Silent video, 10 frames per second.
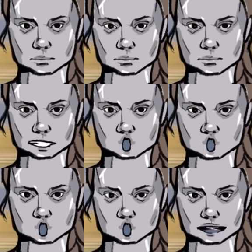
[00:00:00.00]
It was
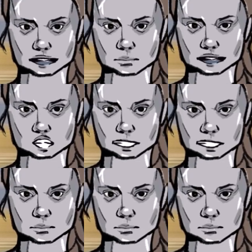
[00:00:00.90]
so great.